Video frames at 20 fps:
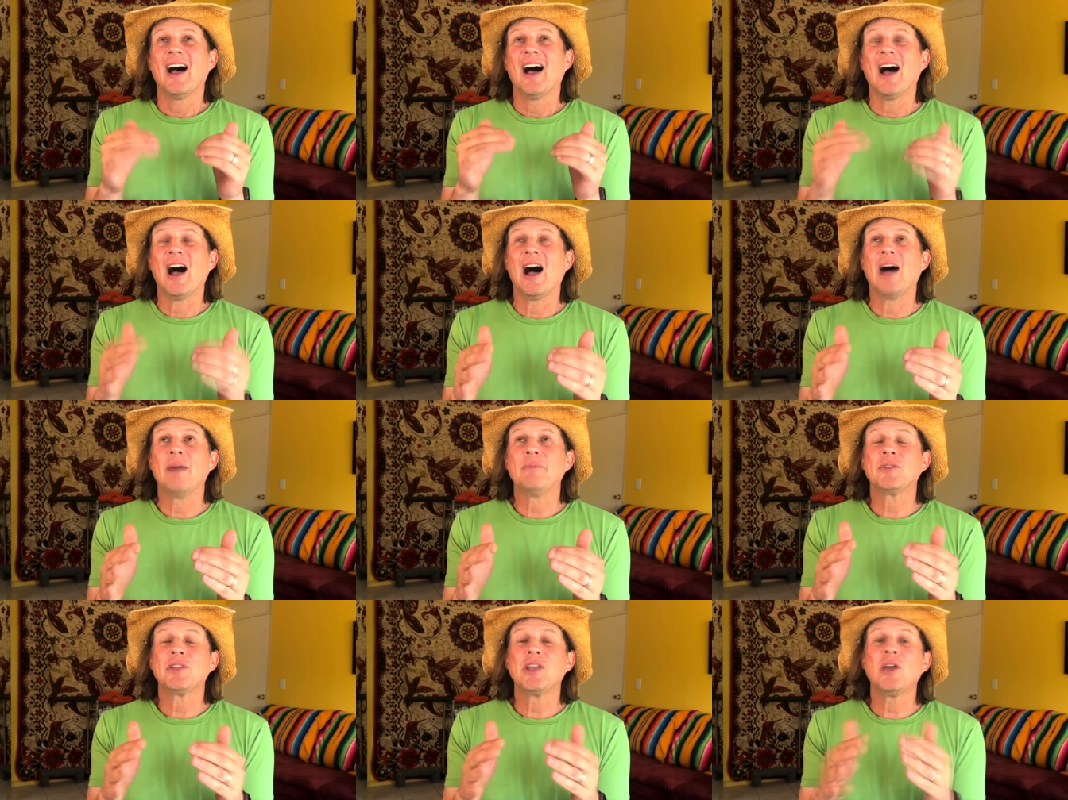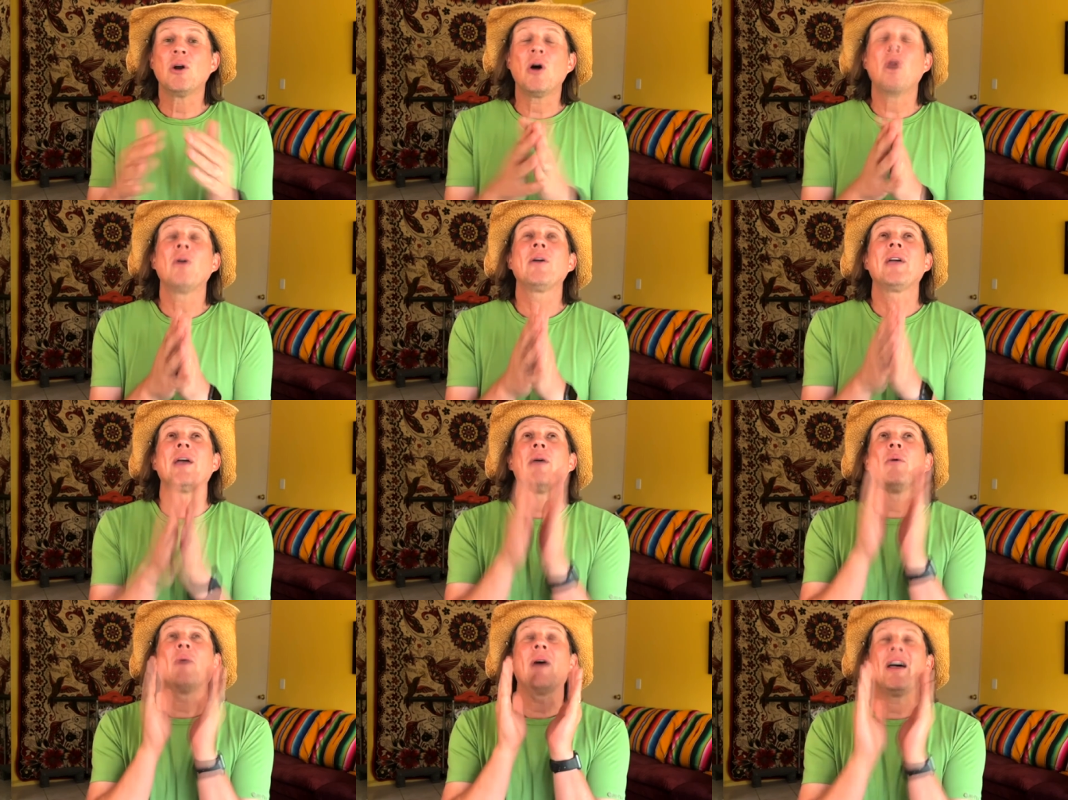Um, you know,
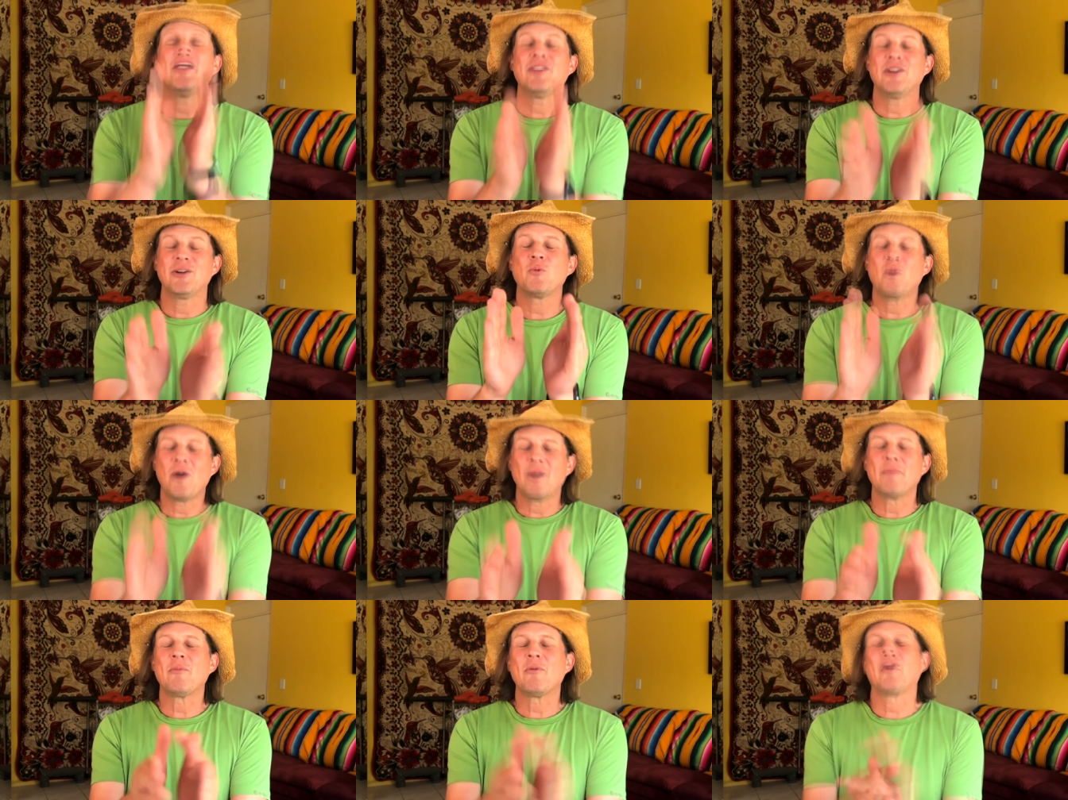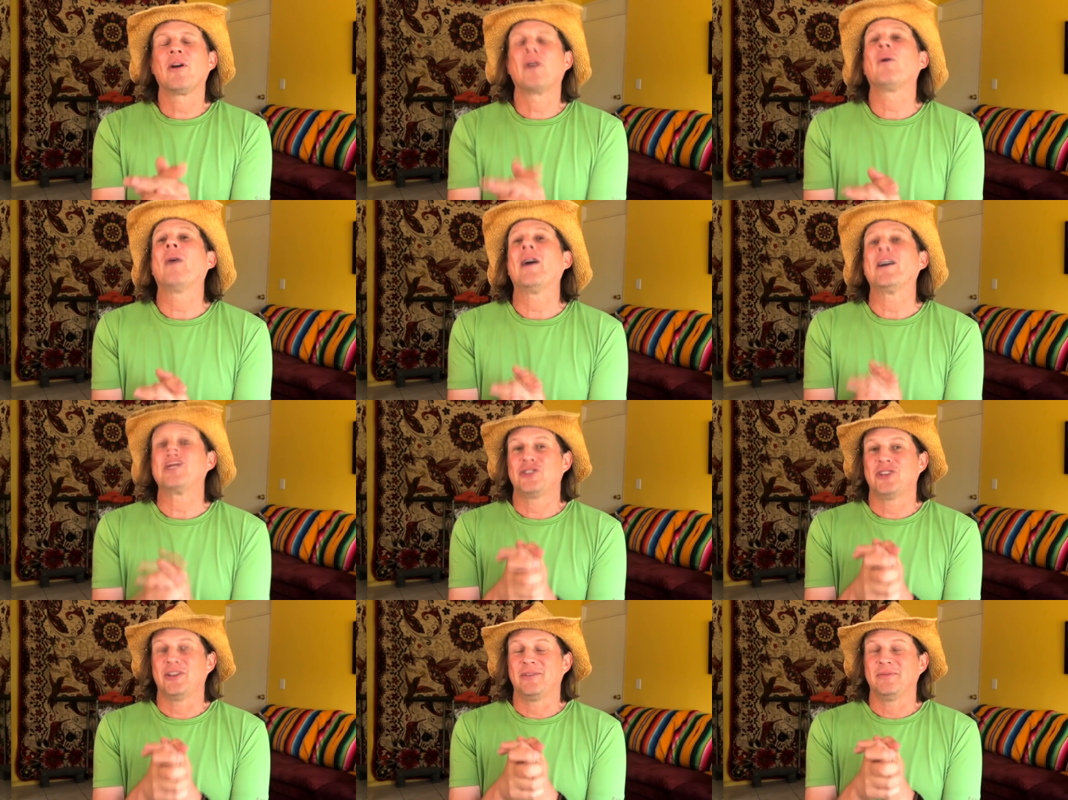okay. There's one more
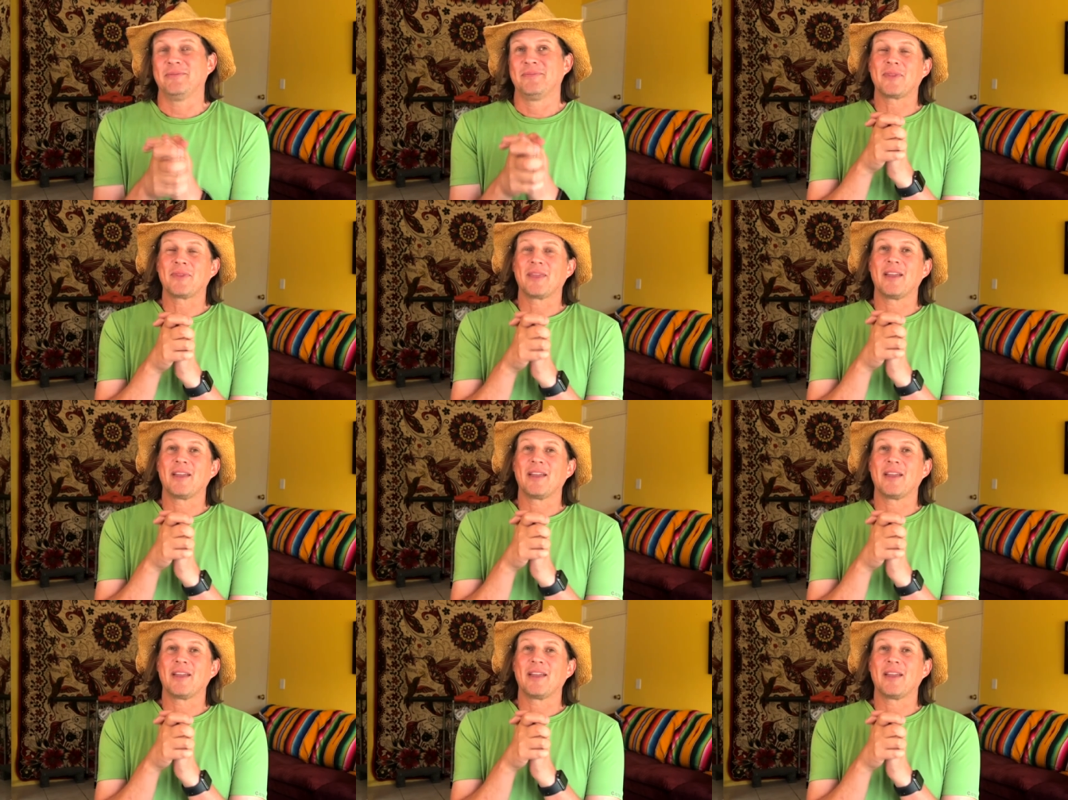question.